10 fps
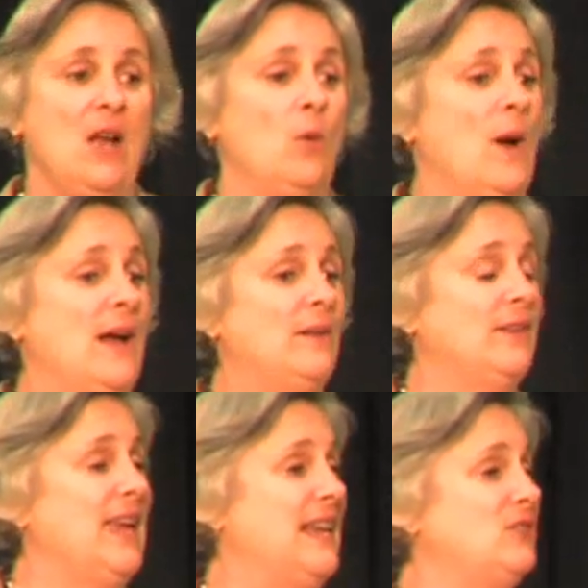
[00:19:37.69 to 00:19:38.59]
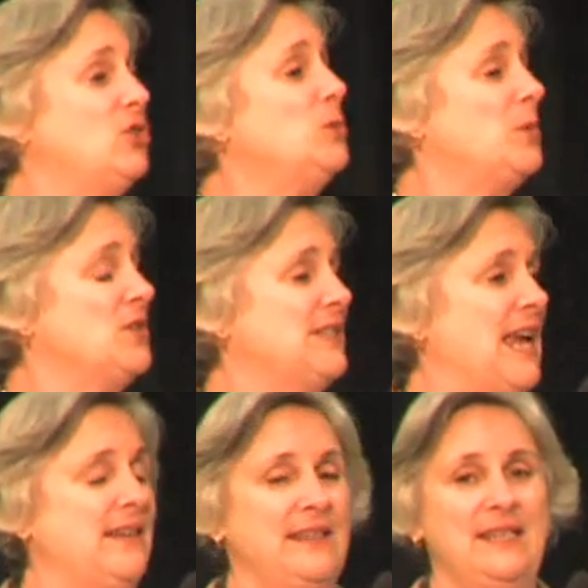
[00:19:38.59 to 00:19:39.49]
Well, that
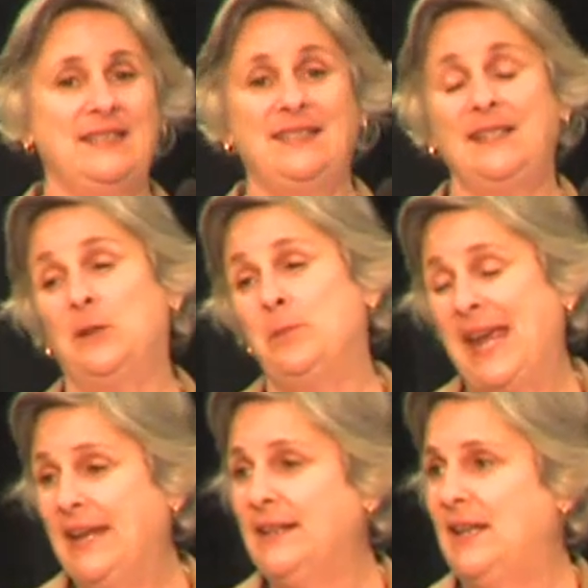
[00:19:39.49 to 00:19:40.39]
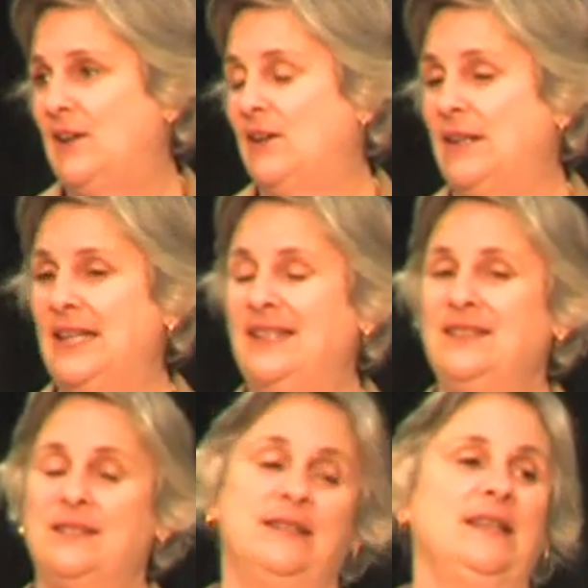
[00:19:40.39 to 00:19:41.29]
2% that is still made here
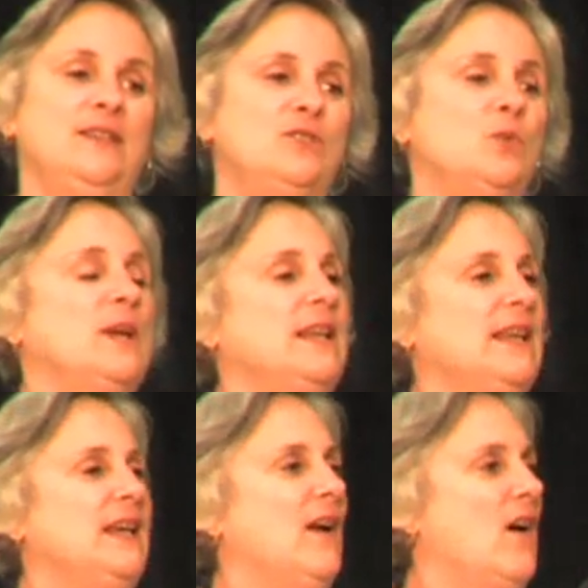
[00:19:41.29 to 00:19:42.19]
is really